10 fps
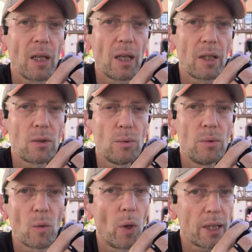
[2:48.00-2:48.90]
and
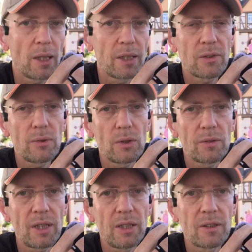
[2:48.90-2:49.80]
2 white lights for your
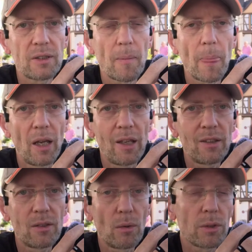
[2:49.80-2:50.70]
face.
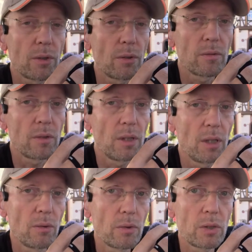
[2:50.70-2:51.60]
And also,
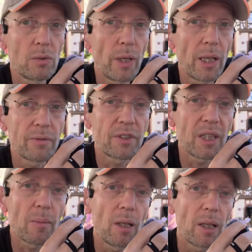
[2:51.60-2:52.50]
in order to have
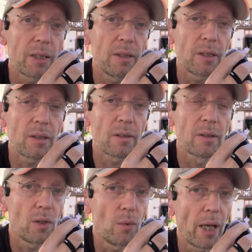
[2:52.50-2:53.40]
stable lighting,
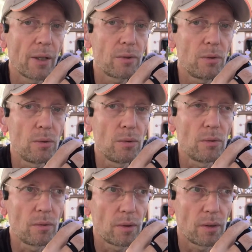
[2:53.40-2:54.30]
you have
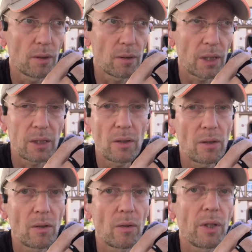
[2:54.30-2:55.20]
to cut
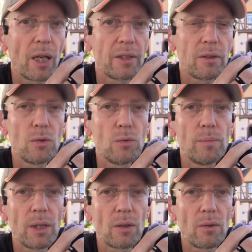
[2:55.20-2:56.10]
all the light in the
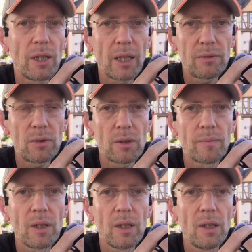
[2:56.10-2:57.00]
room and only have your
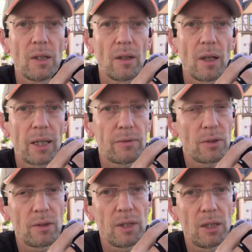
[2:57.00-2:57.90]
light for
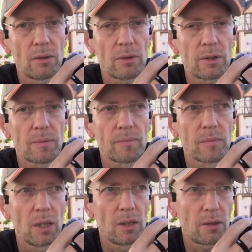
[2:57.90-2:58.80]
the videos.
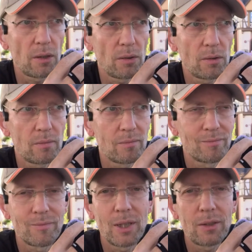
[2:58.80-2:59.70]
So
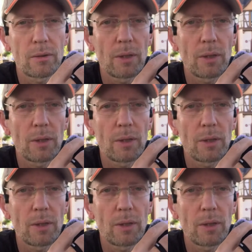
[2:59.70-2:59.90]
it's not